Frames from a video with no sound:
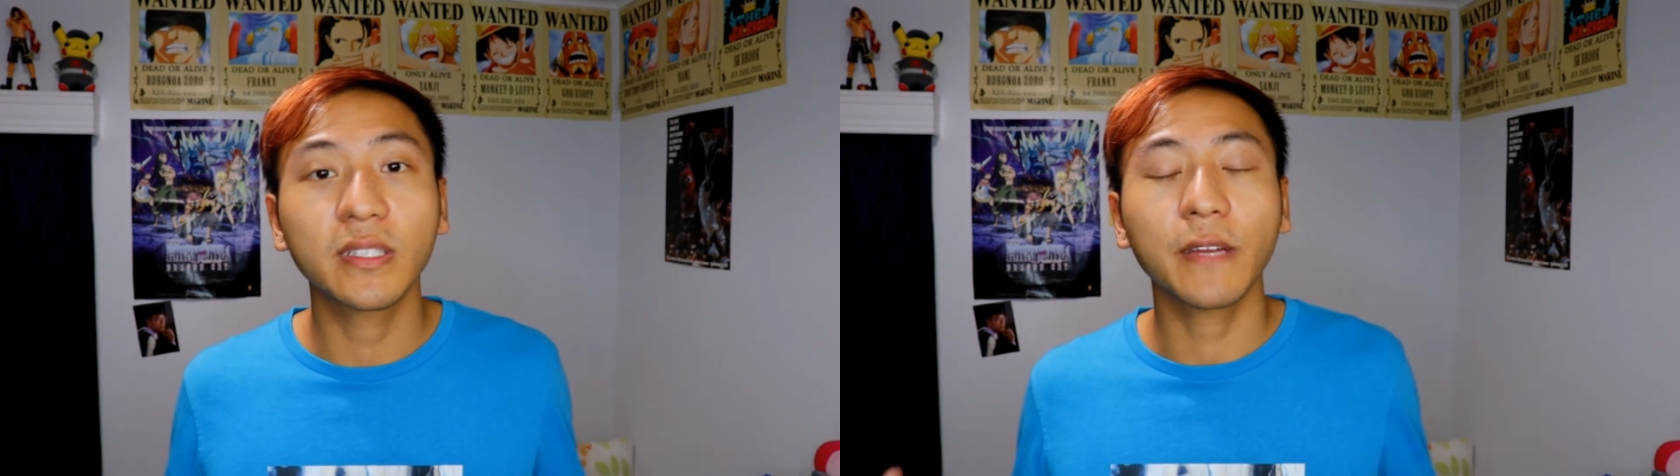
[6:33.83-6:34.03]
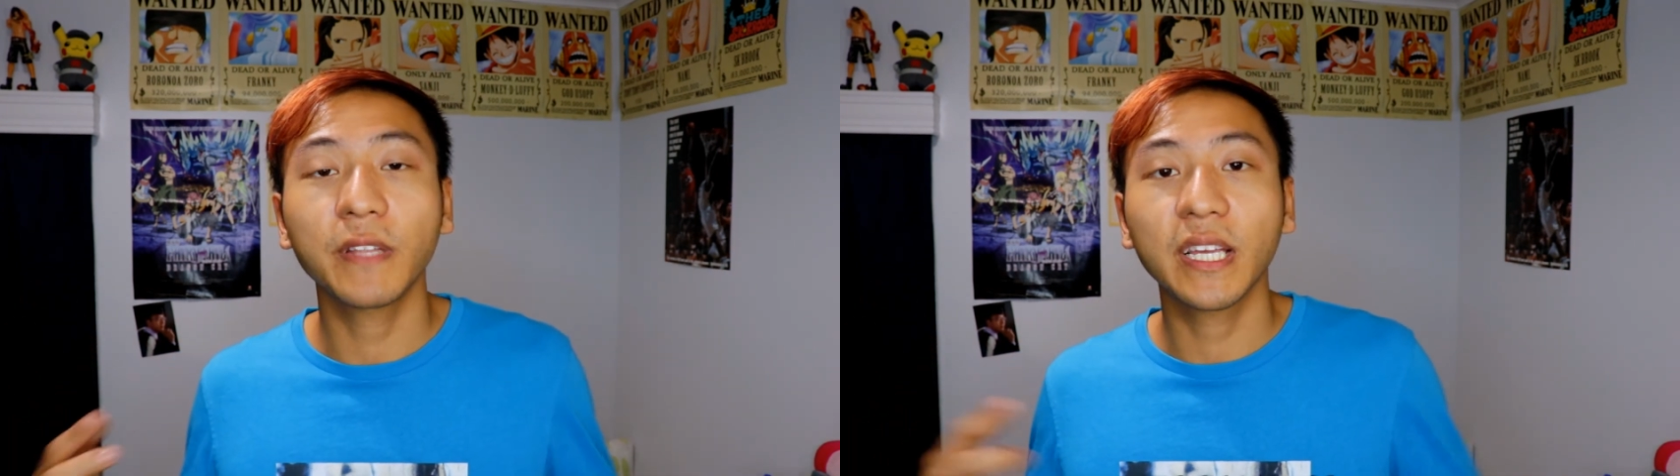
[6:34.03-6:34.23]

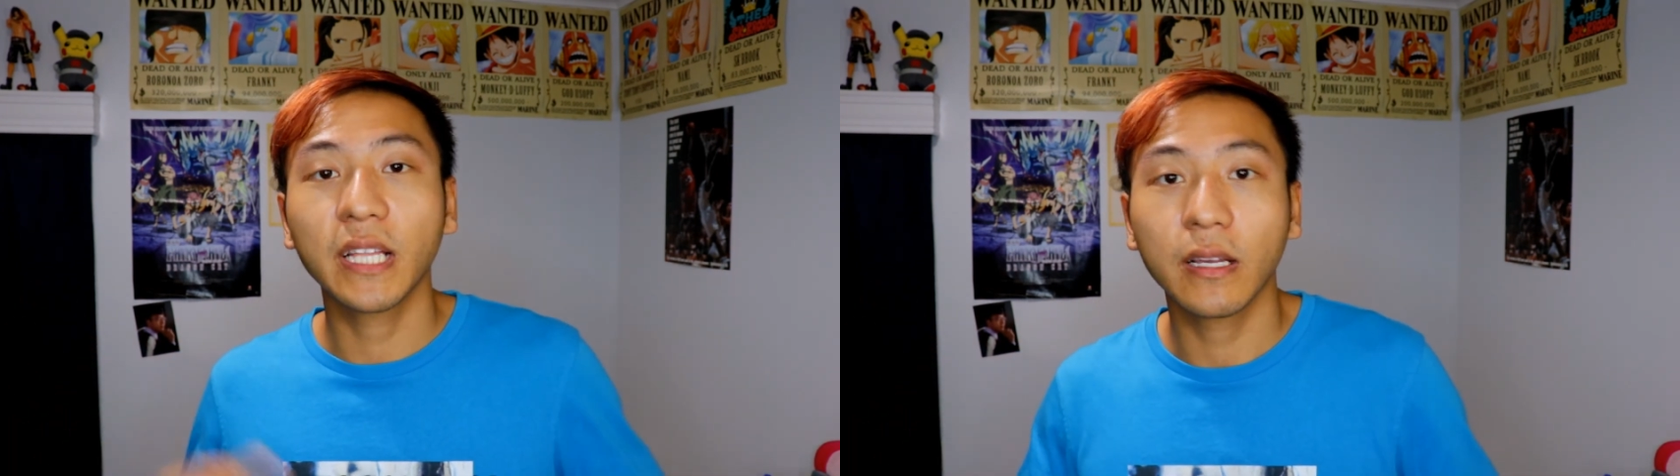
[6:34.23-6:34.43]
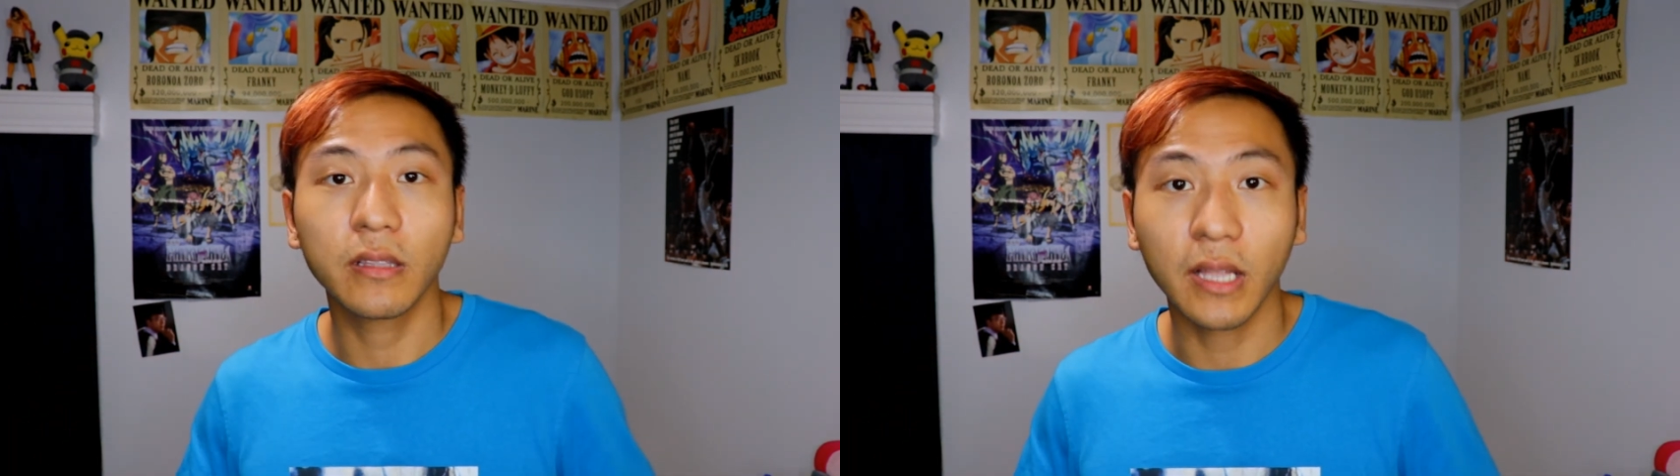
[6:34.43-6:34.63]
definitely
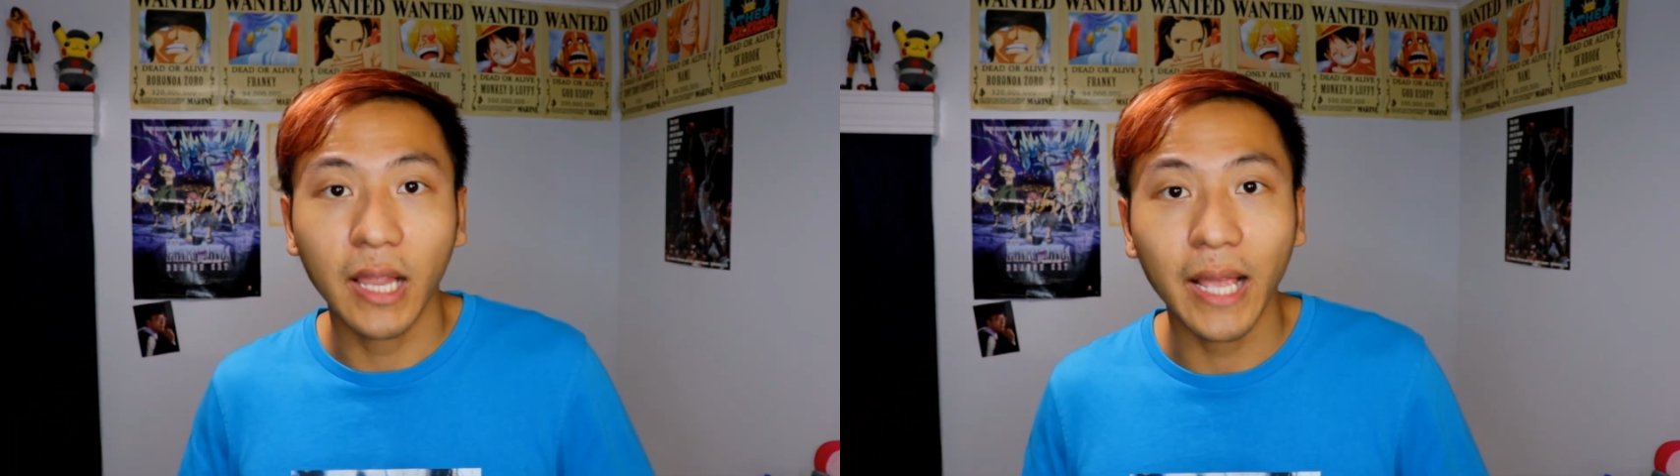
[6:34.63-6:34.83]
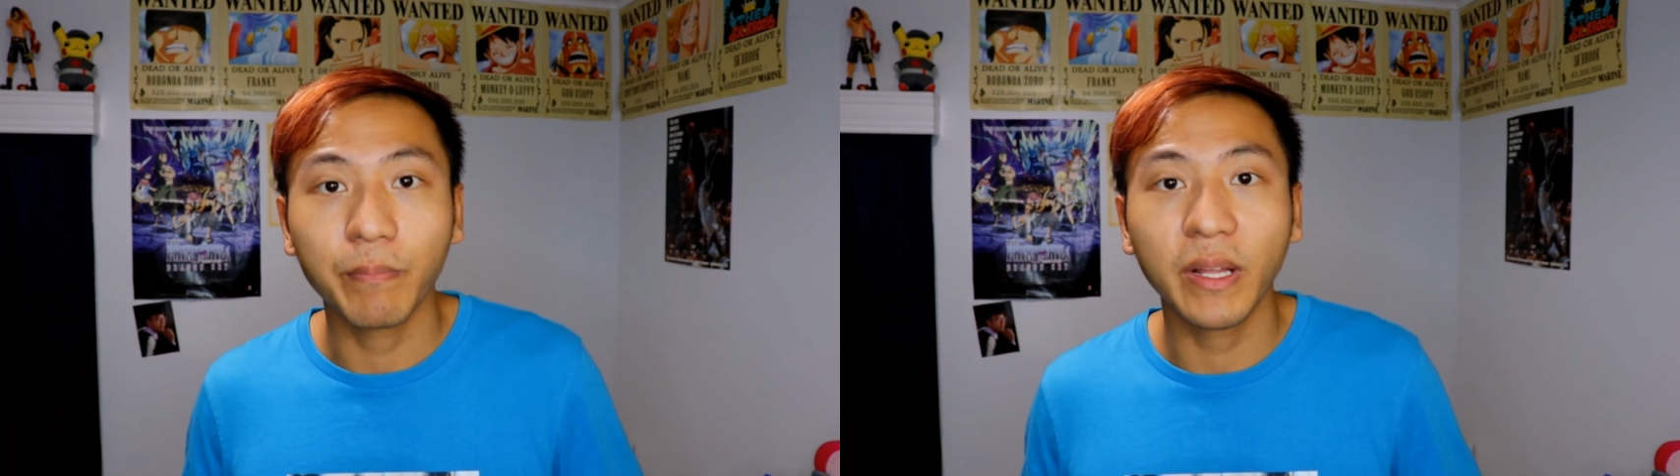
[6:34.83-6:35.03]
click on the
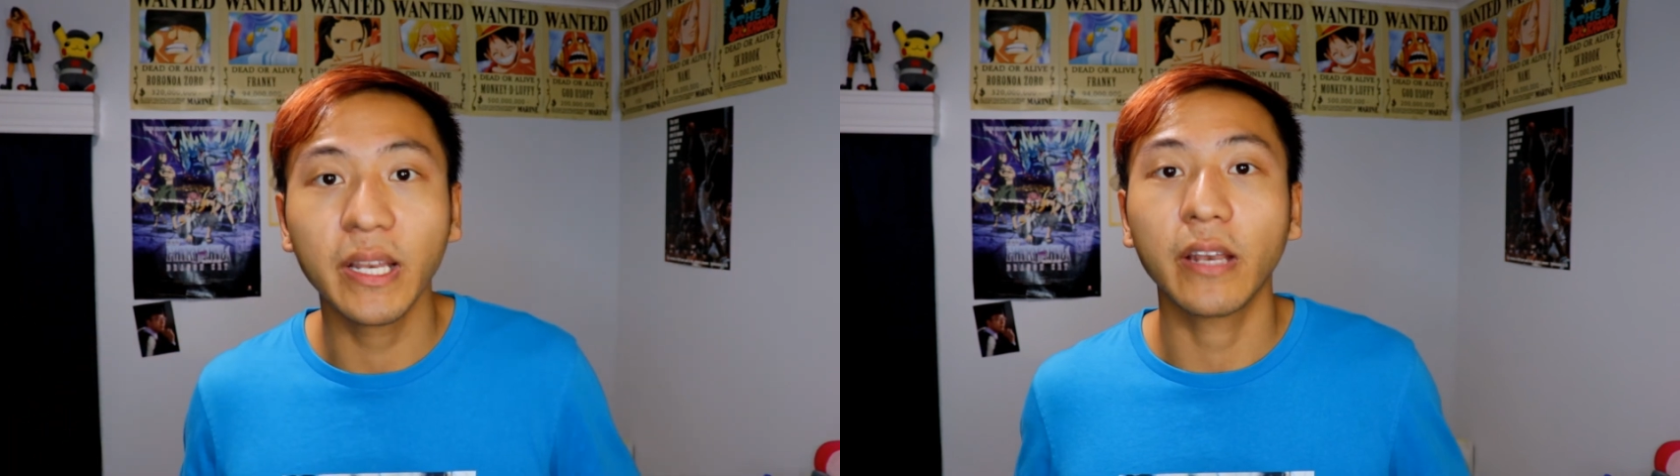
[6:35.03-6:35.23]
like button